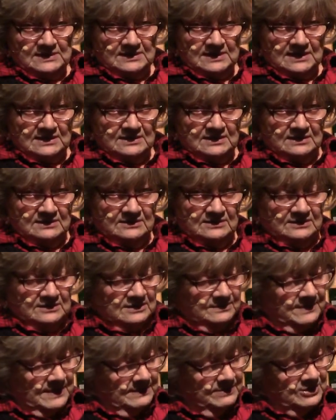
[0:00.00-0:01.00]
sent
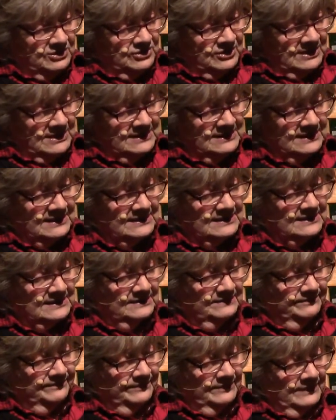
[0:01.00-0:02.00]
to baby Jesus."
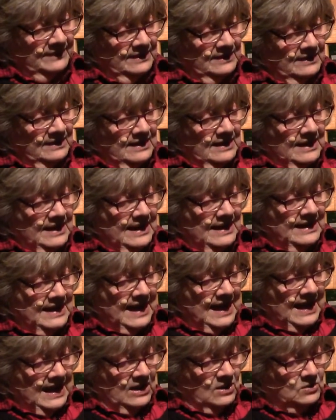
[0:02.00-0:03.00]
"And
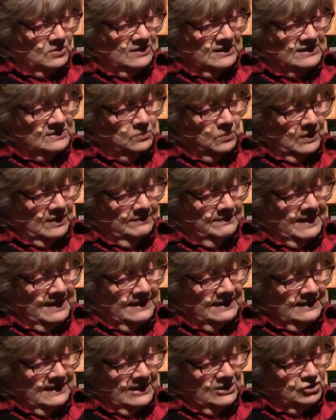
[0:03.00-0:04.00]
how does one make
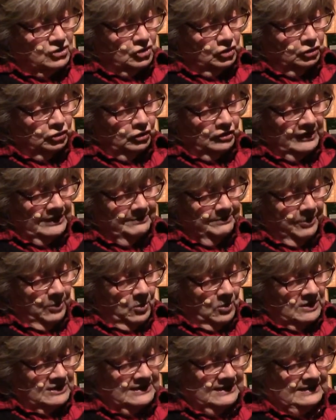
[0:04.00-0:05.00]
an angel look
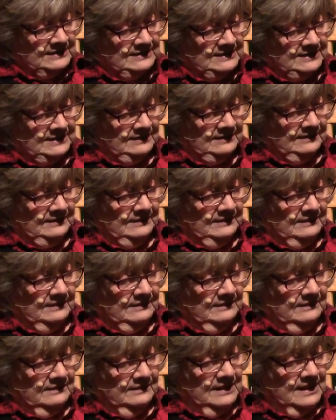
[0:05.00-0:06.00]
important?"
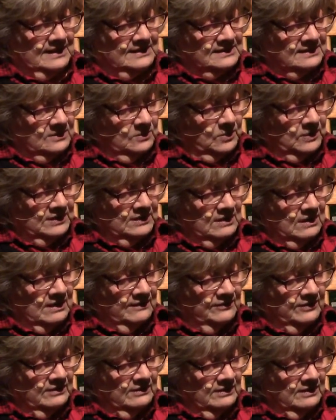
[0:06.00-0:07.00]
asked the
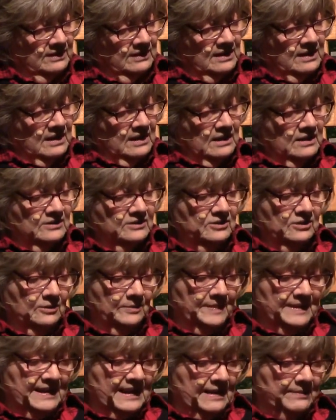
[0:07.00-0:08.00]
woodcarver. "You'll
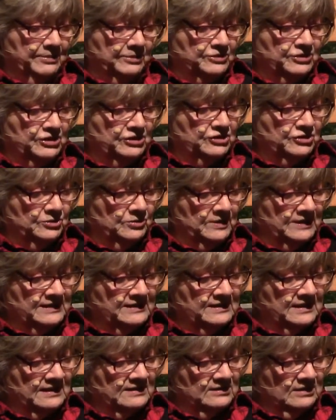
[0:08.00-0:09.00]
be able to do it,"
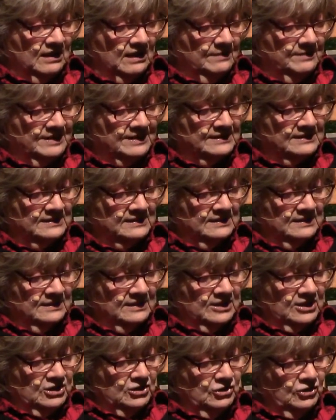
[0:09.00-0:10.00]
said Thomas.
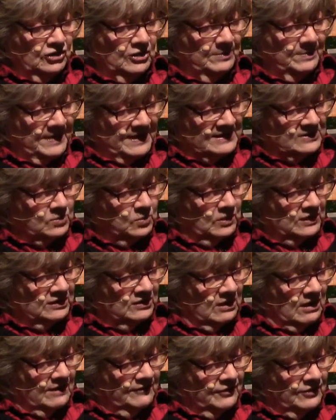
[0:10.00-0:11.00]
"You're the best
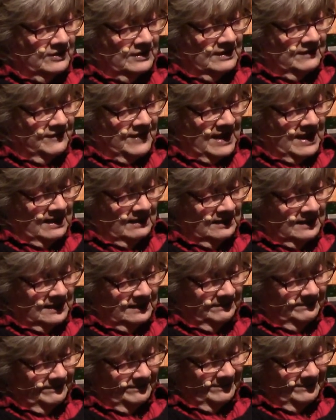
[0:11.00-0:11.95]
woodcarver in the valley."